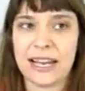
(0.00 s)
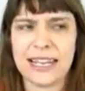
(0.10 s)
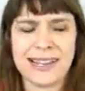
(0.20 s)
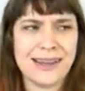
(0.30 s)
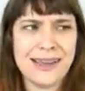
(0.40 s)

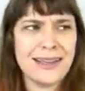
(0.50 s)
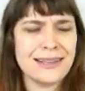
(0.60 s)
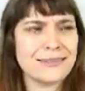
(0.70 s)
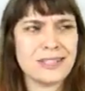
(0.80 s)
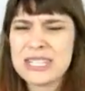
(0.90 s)
He
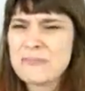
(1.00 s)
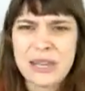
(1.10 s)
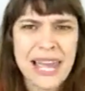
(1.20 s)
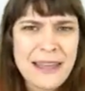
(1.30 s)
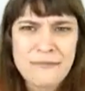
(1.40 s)
just
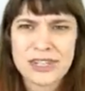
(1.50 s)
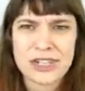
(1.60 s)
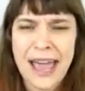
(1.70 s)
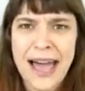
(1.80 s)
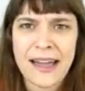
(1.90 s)
blames
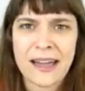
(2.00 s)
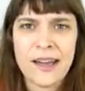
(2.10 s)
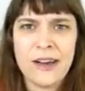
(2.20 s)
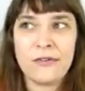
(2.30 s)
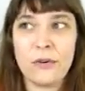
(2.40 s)
Jack
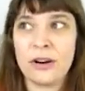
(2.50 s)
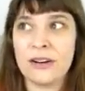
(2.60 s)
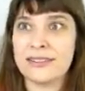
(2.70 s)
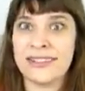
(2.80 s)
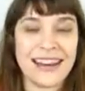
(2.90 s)

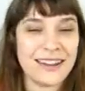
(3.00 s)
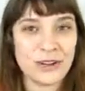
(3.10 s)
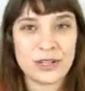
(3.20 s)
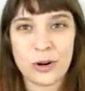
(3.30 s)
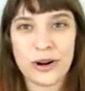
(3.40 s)
for sending
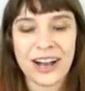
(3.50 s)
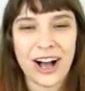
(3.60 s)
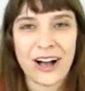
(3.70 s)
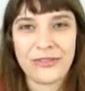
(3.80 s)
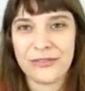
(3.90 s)
Victoria
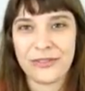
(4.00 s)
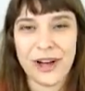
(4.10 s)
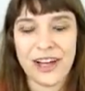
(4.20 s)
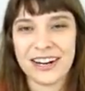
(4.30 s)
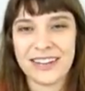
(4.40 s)
off
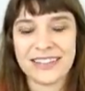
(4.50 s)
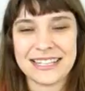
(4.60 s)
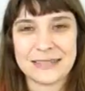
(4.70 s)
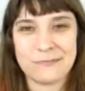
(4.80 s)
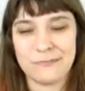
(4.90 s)
on
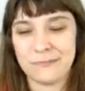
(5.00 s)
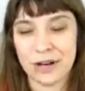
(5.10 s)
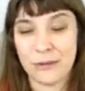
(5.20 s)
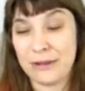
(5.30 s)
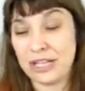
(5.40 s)
this, you
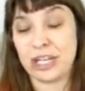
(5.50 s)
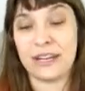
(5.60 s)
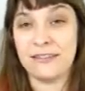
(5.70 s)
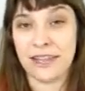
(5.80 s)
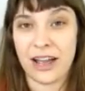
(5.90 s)
know,
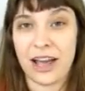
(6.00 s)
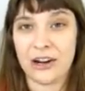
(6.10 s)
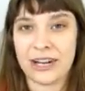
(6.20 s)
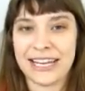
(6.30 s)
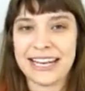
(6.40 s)
mission that got her
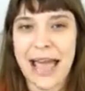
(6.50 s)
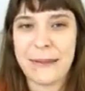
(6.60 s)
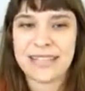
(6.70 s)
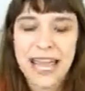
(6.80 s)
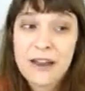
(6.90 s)

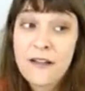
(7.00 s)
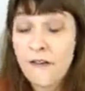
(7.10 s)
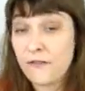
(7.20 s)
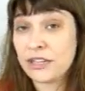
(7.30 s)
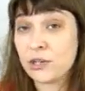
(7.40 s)
kidnapped and
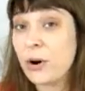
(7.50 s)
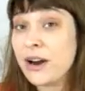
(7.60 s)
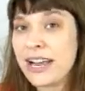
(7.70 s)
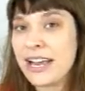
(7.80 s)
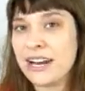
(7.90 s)

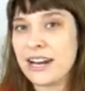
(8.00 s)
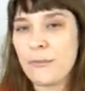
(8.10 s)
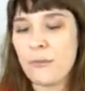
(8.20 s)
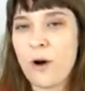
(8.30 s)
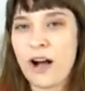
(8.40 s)
Victoria ended
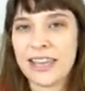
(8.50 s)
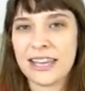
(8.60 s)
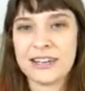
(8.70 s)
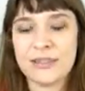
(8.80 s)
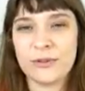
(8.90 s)
up walking
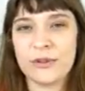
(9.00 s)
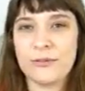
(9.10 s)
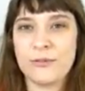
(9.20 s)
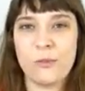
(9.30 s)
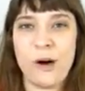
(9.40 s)
into the
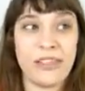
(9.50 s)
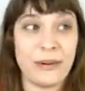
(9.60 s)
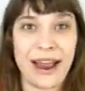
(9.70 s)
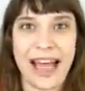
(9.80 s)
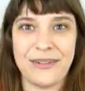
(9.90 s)
room while they
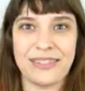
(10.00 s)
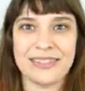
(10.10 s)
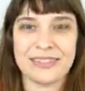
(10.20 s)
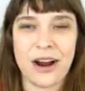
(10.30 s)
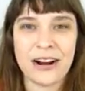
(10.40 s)
were having
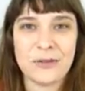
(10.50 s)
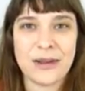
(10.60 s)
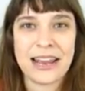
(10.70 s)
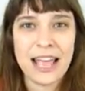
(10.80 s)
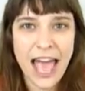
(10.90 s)
this
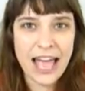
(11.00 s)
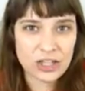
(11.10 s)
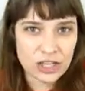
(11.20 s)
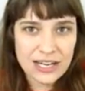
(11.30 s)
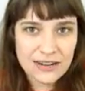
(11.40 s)
argument and
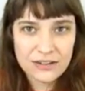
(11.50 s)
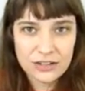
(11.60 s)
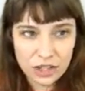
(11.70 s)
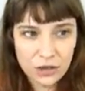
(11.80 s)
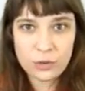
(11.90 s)
she
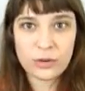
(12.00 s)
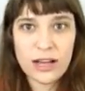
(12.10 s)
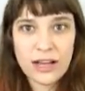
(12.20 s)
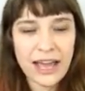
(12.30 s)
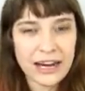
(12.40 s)
too
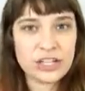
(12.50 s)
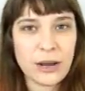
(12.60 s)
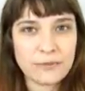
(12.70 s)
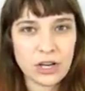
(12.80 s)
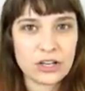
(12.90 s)
kind of
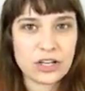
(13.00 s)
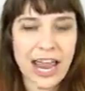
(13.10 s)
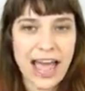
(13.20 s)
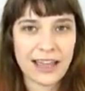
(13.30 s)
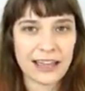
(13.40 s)
jumped on
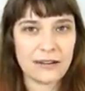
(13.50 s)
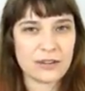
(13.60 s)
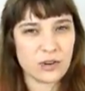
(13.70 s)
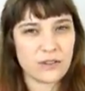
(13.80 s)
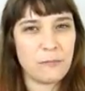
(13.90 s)
Jack and
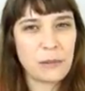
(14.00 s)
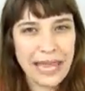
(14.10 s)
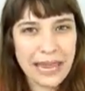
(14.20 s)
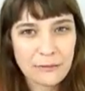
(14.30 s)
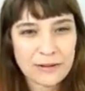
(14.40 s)
sort of
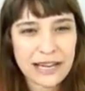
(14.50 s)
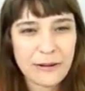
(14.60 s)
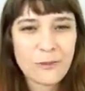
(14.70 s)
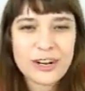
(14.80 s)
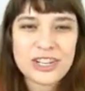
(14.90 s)
blamed
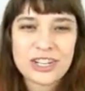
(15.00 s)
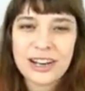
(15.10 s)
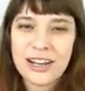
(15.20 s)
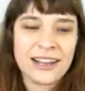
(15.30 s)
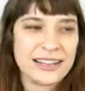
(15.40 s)
him, which
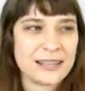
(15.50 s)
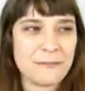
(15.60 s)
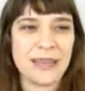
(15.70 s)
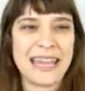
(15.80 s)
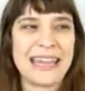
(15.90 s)
to
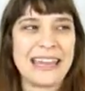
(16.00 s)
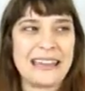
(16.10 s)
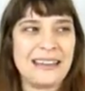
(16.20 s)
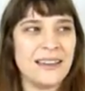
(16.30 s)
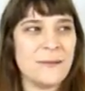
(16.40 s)

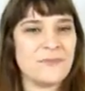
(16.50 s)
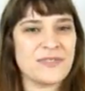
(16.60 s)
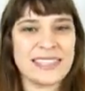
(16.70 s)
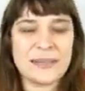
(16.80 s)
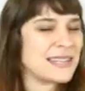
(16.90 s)
me
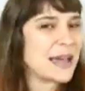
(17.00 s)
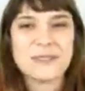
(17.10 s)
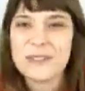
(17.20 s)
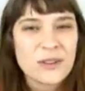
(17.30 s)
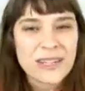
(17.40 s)
seems
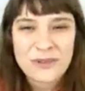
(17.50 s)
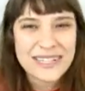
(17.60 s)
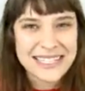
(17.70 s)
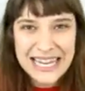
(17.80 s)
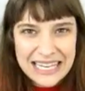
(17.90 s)
absolutely
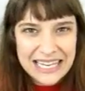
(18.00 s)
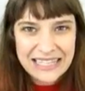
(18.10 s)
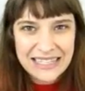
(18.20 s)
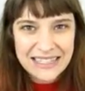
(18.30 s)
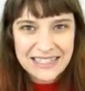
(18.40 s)

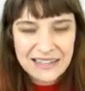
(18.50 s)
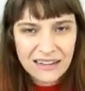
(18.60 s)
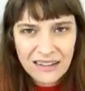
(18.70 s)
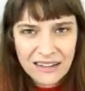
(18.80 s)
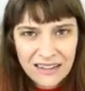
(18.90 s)
ridiculous.
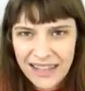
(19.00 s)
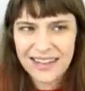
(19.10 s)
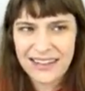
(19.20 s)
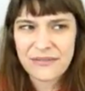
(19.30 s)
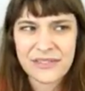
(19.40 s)

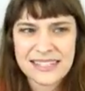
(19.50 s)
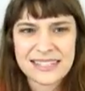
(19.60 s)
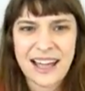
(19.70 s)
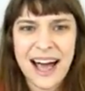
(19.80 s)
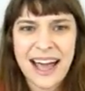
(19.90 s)
Like, if this
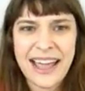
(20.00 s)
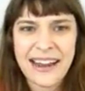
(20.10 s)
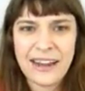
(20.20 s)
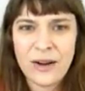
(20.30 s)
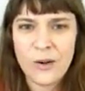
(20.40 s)

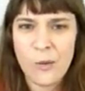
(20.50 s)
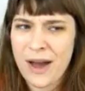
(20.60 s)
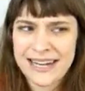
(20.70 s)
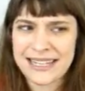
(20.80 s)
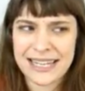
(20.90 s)
guy
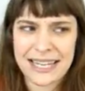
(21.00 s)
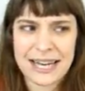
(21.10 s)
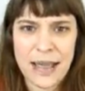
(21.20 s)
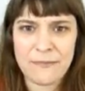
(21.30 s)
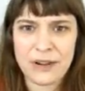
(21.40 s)
wanted to
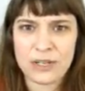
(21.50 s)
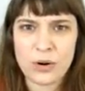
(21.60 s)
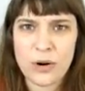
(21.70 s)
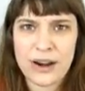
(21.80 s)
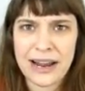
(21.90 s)
kidnap
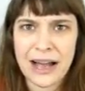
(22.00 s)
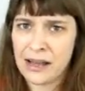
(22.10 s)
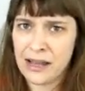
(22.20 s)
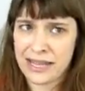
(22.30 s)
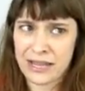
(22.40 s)
Victoria,
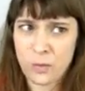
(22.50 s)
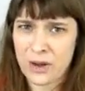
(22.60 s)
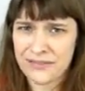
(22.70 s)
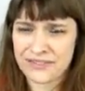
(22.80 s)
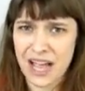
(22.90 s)
he would
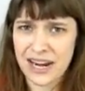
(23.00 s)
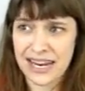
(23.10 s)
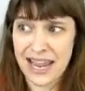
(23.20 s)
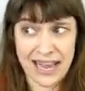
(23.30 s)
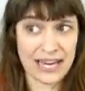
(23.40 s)
have done
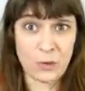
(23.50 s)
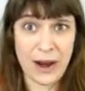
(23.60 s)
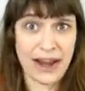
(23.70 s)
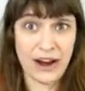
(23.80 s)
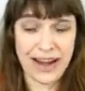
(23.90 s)
it
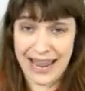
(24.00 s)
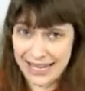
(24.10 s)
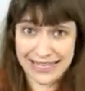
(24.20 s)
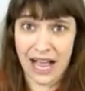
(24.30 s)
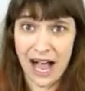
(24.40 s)
anywhere,
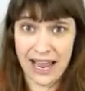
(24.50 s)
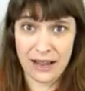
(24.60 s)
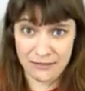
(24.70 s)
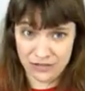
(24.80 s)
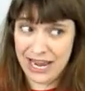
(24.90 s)

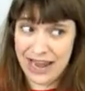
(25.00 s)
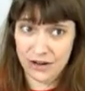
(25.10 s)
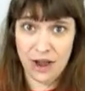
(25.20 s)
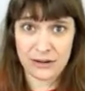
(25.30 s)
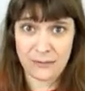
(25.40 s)
anytime. If she hadn't
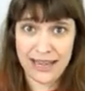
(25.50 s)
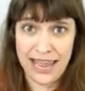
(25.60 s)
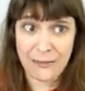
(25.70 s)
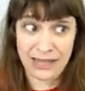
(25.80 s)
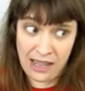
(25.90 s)
gone to
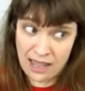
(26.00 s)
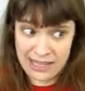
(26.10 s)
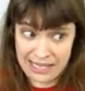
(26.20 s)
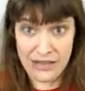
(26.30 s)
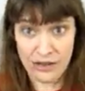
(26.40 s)
Miami,
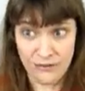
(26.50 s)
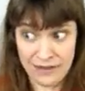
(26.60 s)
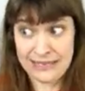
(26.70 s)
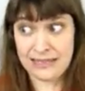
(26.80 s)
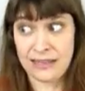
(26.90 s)
he could have
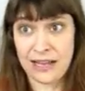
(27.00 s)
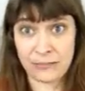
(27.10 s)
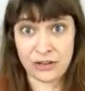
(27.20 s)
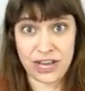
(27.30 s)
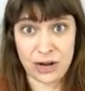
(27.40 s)
easily come
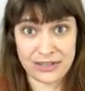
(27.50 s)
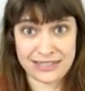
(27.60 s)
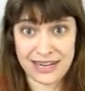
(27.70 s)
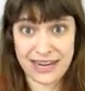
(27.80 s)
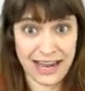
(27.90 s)
to Genoa
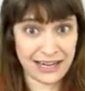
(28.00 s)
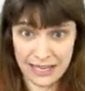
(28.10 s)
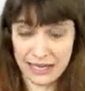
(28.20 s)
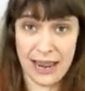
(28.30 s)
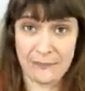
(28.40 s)
City and
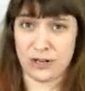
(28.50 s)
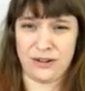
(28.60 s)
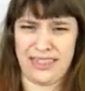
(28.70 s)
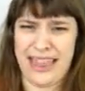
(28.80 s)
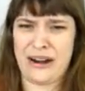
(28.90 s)
kidnapped her
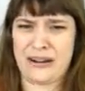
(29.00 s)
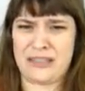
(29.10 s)
there.